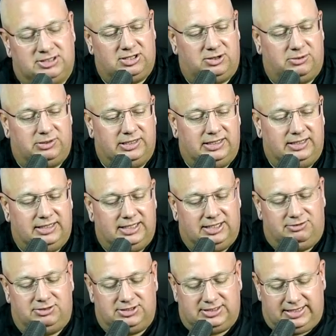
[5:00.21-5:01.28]
no,
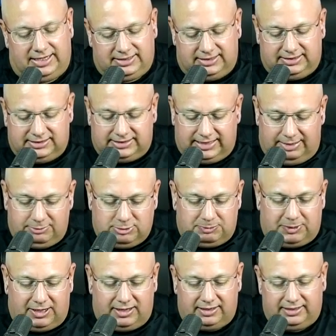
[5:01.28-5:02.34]
if you stand in the same
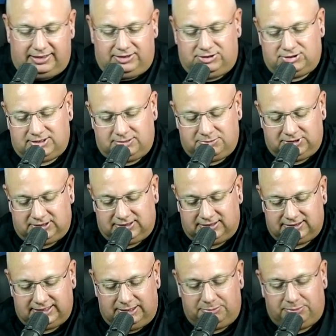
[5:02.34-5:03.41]
spot and your subject's in
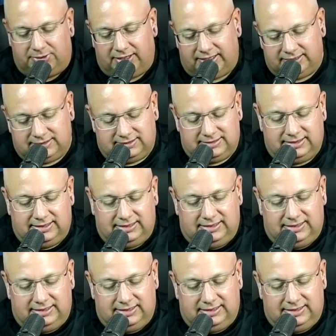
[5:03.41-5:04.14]
the same place,